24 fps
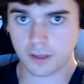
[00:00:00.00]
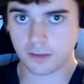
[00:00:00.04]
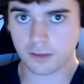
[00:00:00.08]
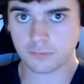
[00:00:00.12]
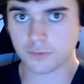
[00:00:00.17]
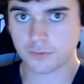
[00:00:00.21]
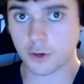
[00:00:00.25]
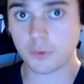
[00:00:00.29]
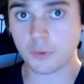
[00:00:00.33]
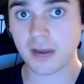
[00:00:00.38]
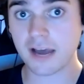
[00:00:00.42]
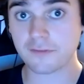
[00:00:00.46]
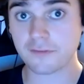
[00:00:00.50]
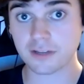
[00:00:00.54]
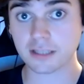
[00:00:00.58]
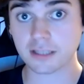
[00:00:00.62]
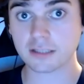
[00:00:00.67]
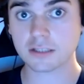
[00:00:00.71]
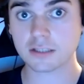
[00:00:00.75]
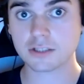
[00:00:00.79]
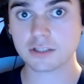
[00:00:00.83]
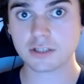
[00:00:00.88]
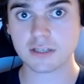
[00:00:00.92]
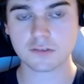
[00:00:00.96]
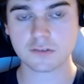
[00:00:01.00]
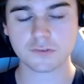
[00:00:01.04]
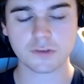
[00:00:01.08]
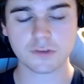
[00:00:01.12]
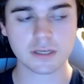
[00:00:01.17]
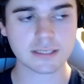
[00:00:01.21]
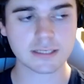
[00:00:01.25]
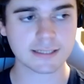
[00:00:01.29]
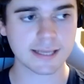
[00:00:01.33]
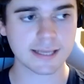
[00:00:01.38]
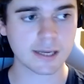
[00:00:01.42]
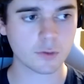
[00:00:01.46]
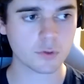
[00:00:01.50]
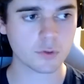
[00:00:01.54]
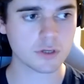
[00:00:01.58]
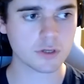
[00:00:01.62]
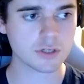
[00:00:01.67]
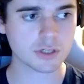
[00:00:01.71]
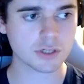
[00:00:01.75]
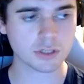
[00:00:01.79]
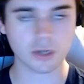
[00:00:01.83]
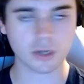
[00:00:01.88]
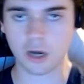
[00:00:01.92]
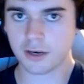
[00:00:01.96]
don't have English as a first
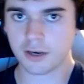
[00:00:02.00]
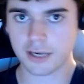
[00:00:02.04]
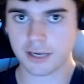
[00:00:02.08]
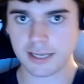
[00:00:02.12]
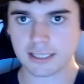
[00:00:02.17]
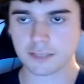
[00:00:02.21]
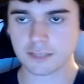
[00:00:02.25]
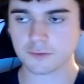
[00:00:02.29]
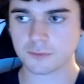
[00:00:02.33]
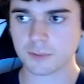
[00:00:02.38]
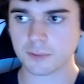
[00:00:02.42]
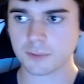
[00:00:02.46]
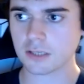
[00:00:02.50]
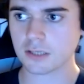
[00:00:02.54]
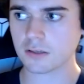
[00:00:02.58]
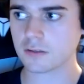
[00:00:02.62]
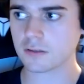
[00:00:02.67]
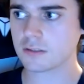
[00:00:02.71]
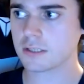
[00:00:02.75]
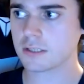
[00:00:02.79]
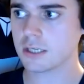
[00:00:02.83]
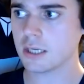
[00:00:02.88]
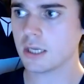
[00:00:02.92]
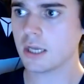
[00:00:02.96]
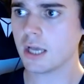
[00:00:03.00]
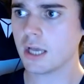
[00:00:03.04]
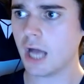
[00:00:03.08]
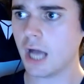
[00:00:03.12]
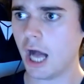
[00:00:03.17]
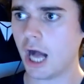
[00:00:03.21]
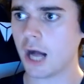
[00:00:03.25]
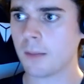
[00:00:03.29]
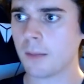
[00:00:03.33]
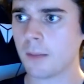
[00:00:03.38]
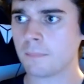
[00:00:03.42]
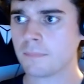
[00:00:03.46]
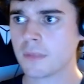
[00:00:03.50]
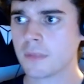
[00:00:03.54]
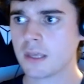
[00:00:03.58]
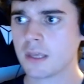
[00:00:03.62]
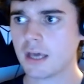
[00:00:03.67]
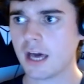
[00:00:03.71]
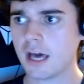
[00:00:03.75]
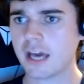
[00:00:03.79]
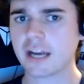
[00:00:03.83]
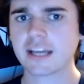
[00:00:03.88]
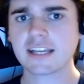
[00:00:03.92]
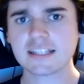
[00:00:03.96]
language and aren't native speakers. And
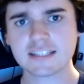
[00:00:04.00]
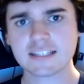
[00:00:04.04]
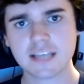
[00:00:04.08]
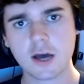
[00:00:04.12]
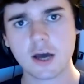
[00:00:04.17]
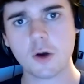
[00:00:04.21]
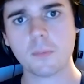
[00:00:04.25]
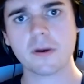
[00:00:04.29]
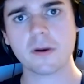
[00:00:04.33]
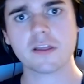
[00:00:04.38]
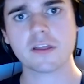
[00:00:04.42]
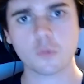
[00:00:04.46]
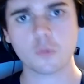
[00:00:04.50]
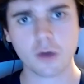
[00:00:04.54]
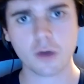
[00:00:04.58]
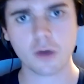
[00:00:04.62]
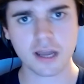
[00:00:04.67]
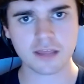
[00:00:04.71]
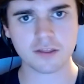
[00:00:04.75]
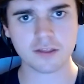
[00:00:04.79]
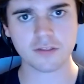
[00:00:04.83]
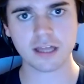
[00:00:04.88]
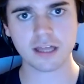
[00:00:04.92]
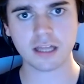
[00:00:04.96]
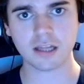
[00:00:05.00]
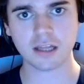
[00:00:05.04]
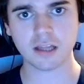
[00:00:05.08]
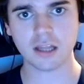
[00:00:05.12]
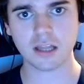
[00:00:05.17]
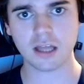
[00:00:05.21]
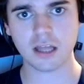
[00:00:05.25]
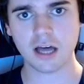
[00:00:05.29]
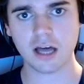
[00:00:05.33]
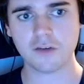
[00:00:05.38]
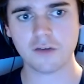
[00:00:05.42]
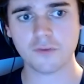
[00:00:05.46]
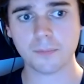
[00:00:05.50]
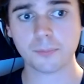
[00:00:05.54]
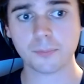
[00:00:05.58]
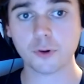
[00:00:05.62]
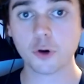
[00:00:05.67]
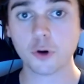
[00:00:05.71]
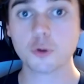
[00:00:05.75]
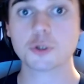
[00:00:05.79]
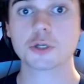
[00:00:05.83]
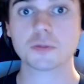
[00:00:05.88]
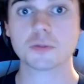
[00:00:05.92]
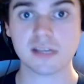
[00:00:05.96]
I can tell by the way that they'll have
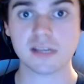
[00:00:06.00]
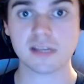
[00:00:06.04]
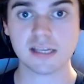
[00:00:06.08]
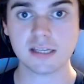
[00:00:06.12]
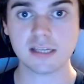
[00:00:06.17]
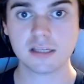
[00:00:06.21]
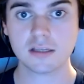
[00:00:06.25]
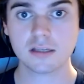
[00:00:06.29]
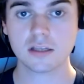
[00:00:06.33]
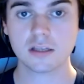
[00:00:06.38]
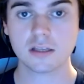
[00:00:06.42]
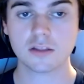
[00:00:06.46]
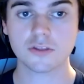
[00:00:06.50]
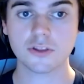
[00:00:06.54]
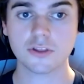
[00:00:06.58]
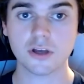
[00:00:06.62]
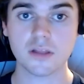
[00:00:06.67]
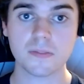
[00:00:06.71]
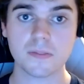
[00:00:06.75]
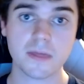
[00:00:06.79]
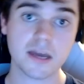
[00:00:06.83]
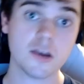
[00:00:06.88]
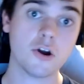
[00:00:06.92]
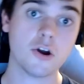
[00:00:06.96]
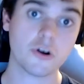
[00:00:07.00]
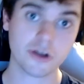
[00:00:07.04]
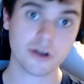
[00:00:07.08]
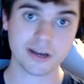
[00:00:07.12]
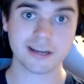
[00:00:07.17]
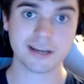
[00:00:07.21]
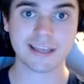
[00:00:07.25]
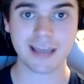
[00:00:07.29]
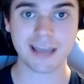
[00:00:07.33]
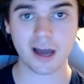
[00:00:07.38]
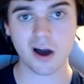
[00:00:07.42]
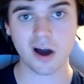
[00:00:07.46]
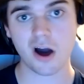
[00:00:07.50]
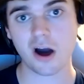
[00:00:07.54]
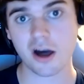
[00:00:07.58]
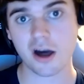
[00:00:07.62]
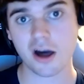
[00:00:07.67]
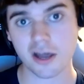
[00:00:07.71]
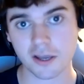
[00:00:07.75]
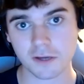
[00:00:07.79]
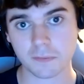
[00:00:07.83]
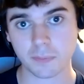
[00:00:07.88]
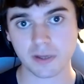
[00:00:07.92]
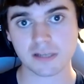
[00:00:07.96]
approached me that they're not going to get
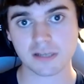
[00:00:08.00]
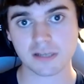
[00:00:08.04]
hired by